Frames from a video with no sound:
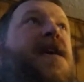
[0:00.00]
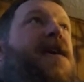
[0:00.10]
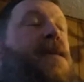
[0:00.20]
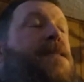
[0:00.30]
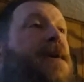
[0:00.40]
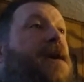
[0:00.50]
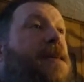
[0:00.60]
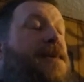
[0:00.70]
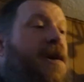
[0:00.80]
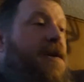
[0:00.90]
keep
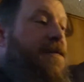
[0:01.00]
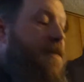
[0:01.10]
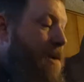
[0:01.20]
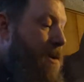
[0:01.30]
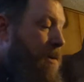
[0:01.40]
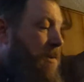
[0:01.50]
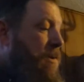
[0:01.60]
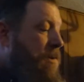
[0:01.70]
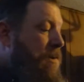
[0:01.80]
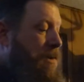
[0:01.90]
up. I got overwhelmed.
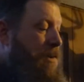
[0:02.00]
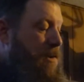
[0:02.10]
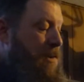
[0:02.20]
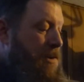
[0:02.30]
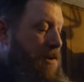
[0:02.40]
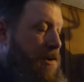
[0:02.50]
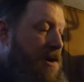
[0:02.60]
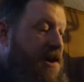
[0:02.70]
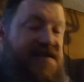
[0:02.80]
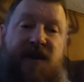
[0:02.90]

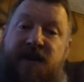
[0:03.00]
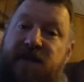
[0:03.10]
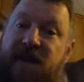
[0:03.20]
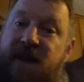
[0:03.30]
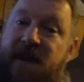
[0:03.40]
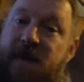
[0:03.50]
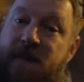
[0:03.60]
Sorry for letting anybody